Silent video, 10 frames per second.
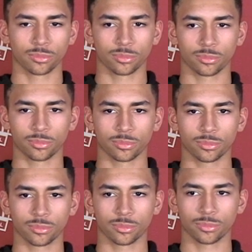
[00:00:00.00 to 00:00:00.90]

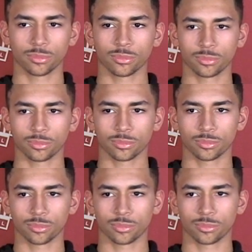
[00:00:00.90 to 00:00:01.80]

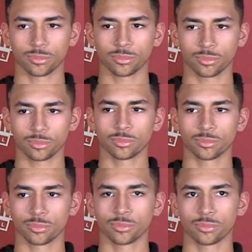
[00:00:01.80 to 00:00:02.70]

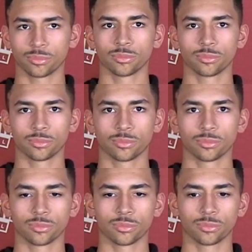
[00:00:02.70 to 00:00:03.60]

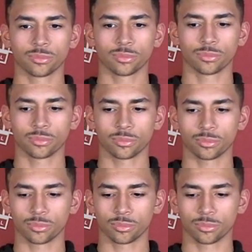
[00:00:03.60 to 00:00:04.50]

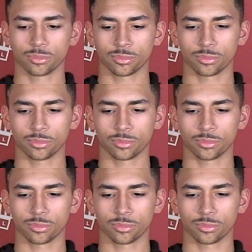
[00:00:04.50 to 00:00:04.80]
The person shown says nothing.